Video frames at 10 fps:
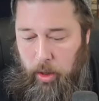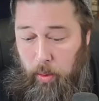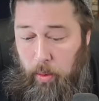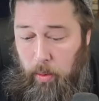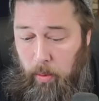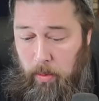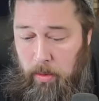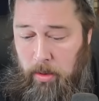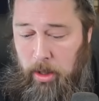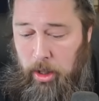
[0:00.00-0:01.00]
Ooh,
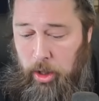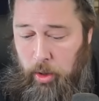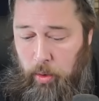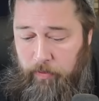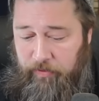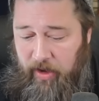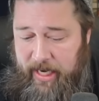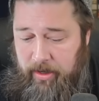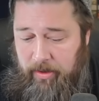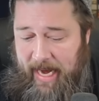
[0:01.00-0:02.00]

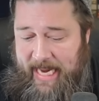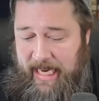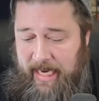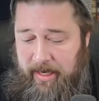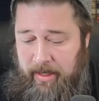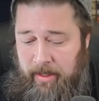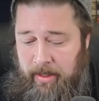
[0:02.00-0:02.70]
Fire Dragon.